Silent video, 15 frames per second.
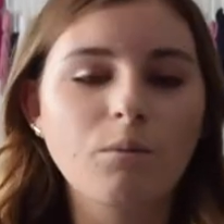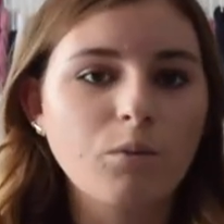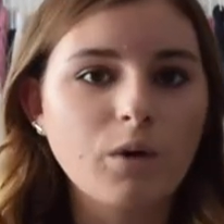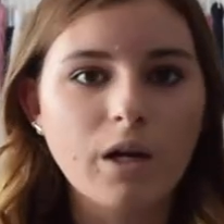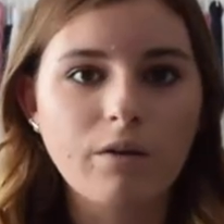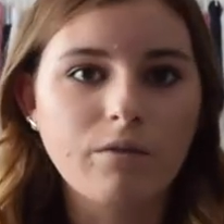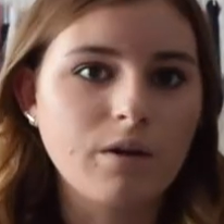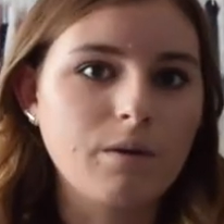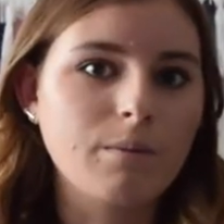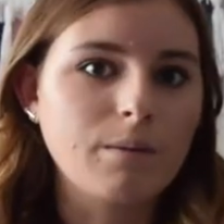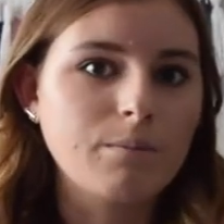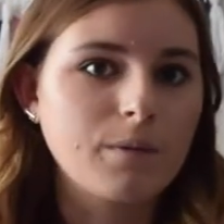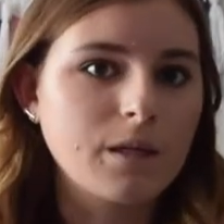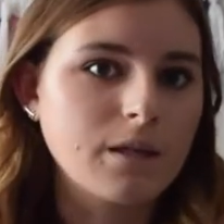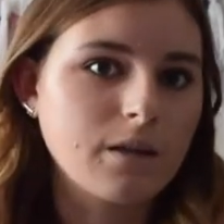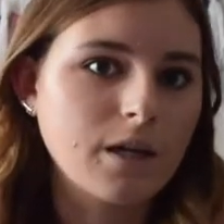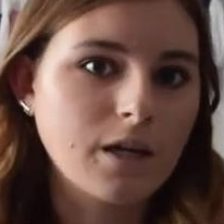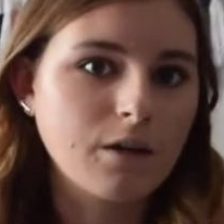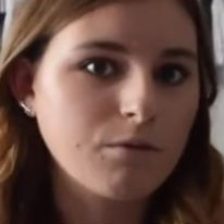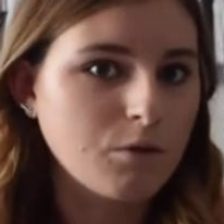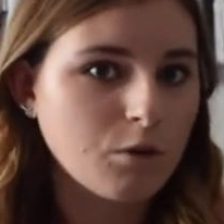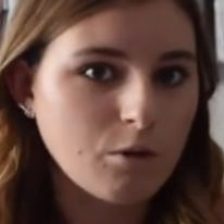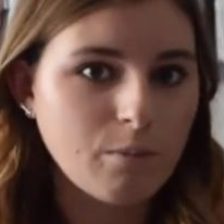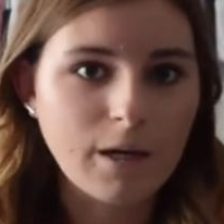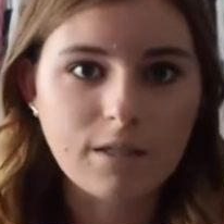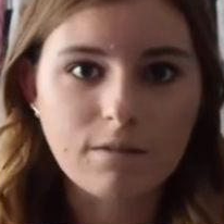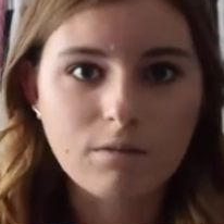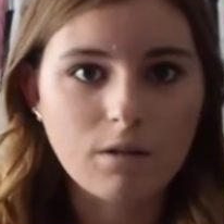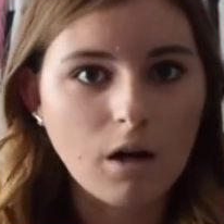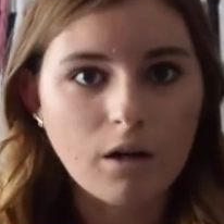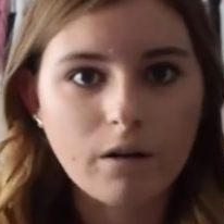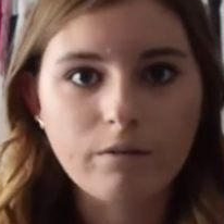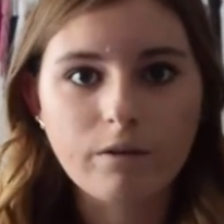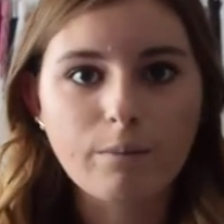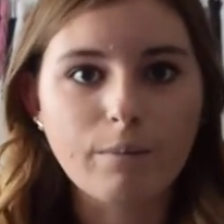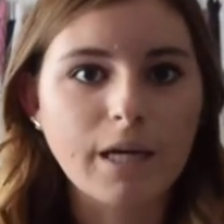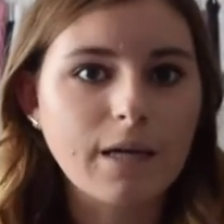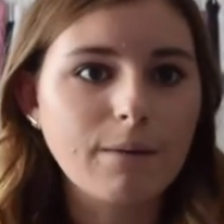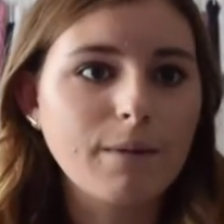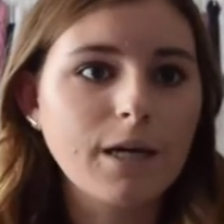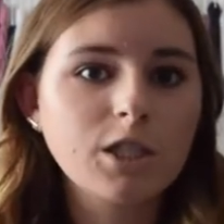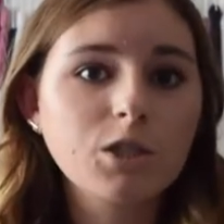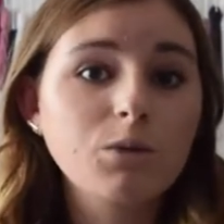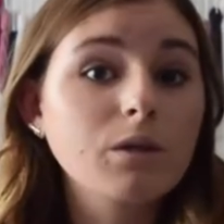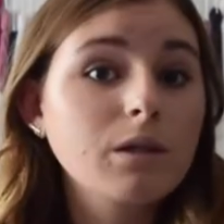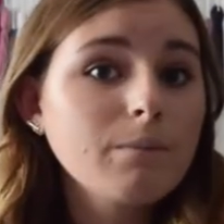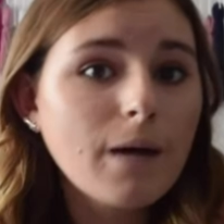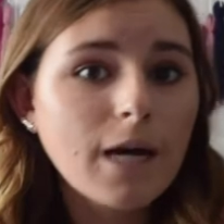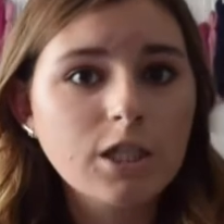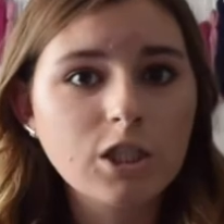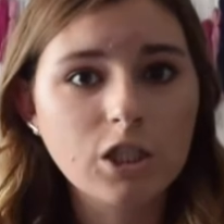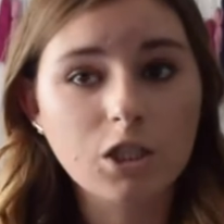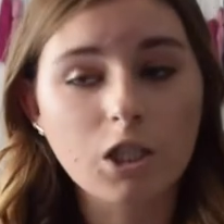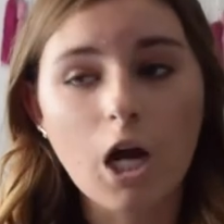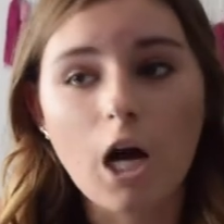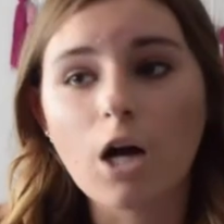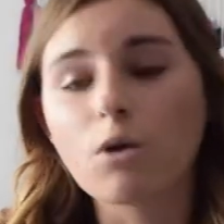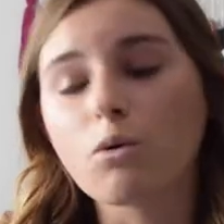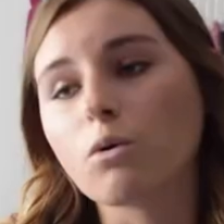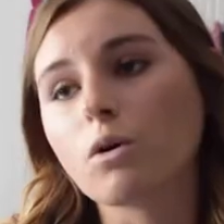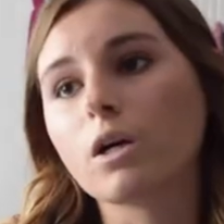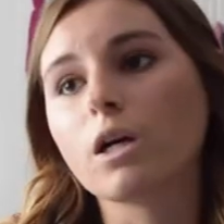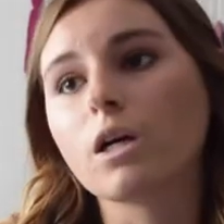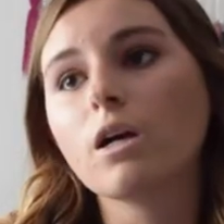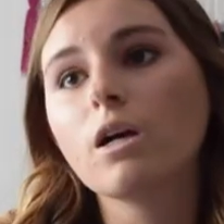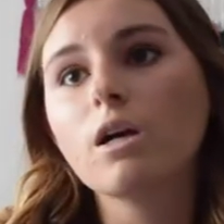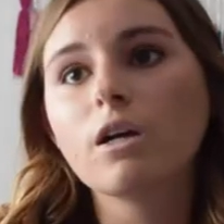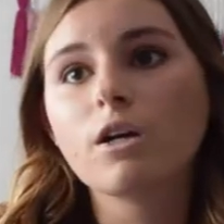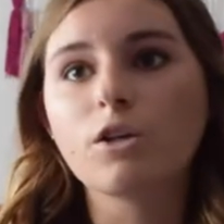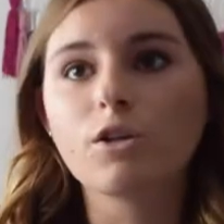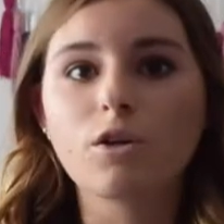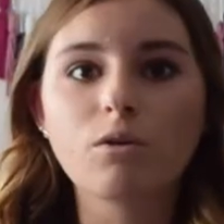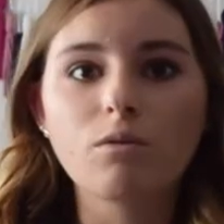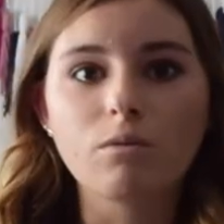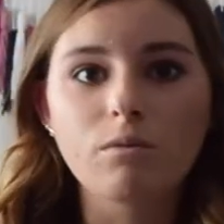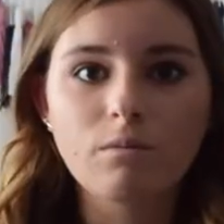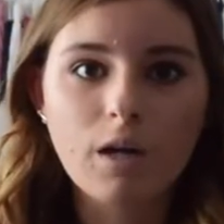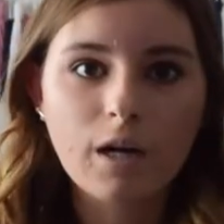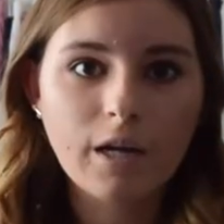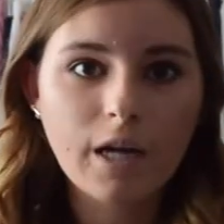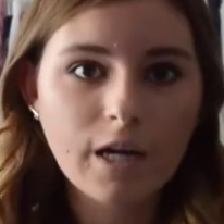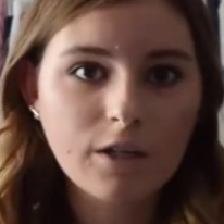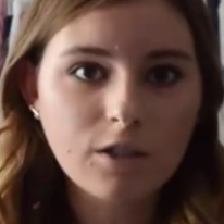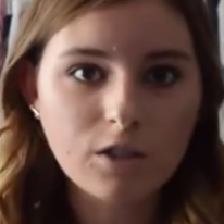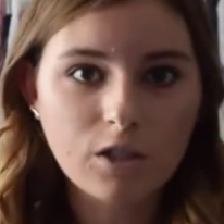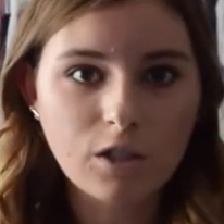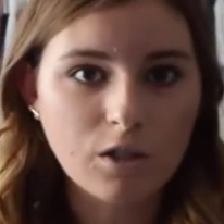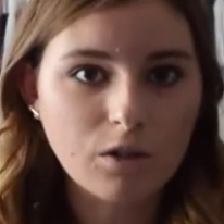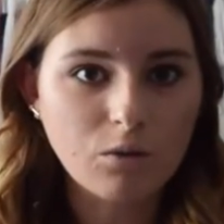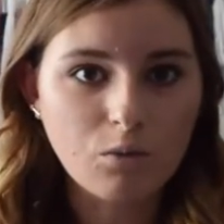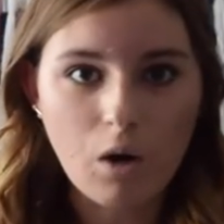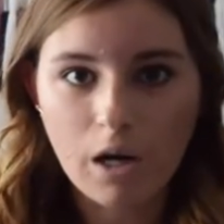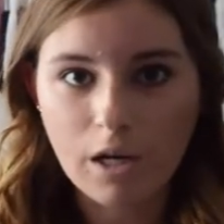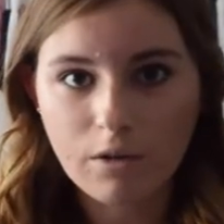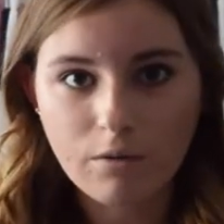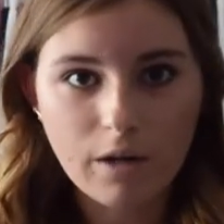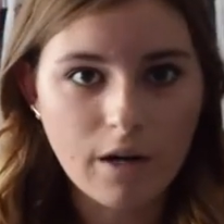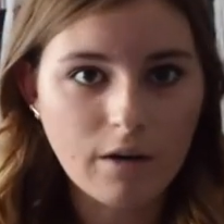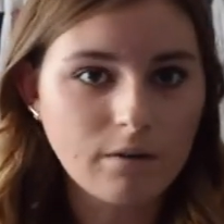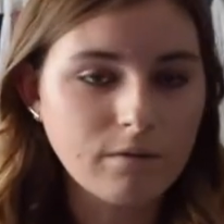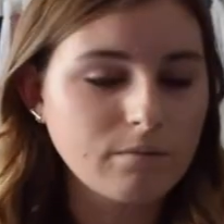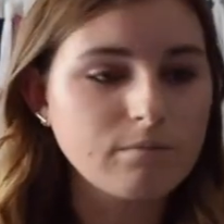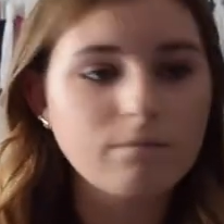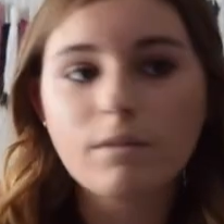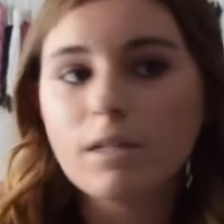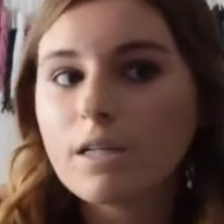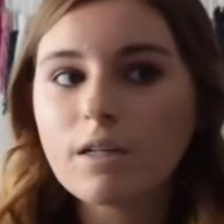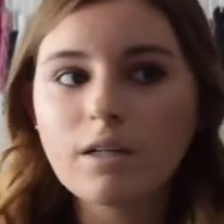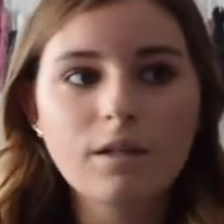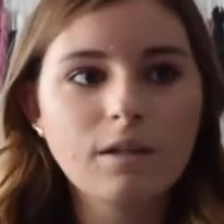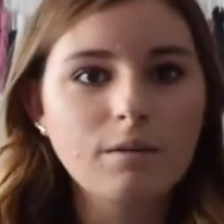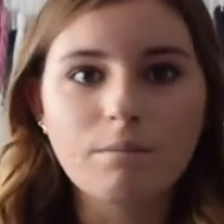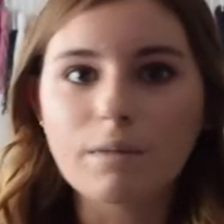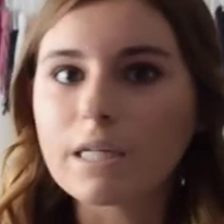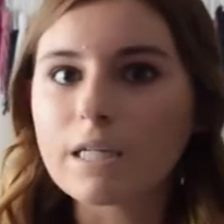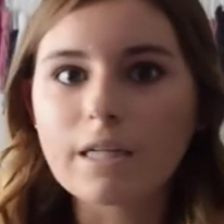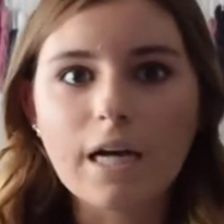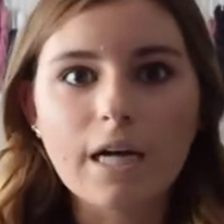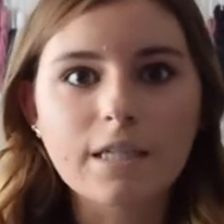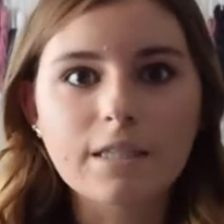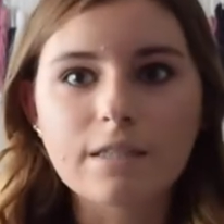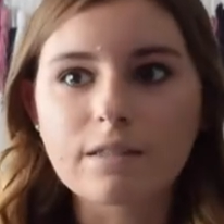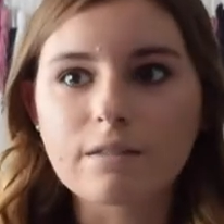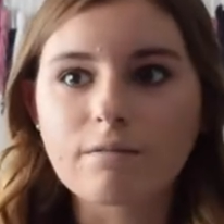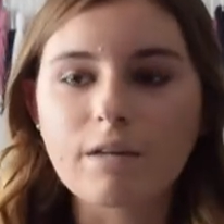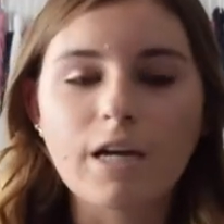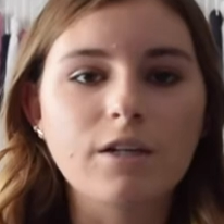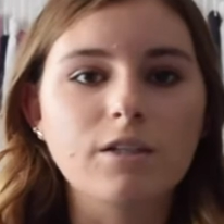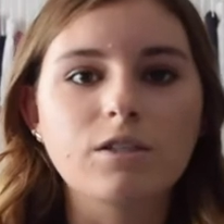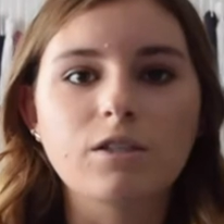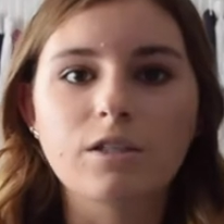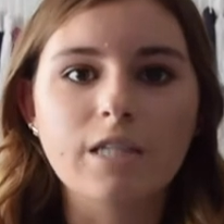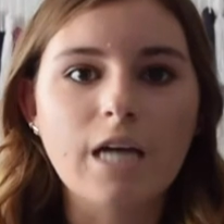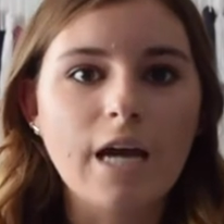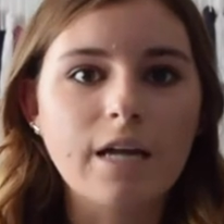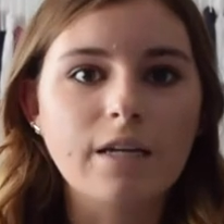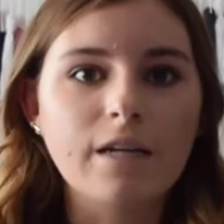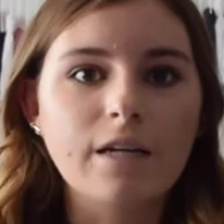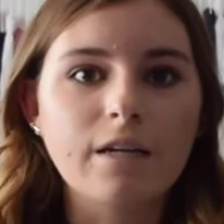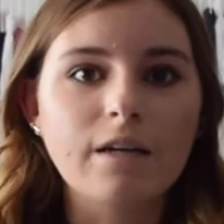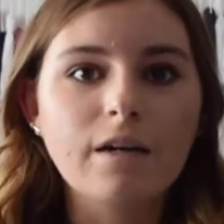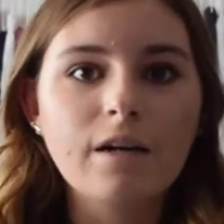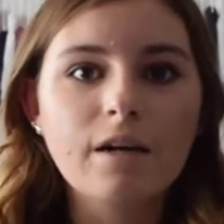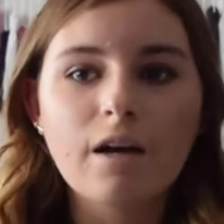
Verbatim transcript: whatever it may be, like a PhotoPass photographer making magic with a magic shot, or, you know, a character walking around meeting guests, character attendant,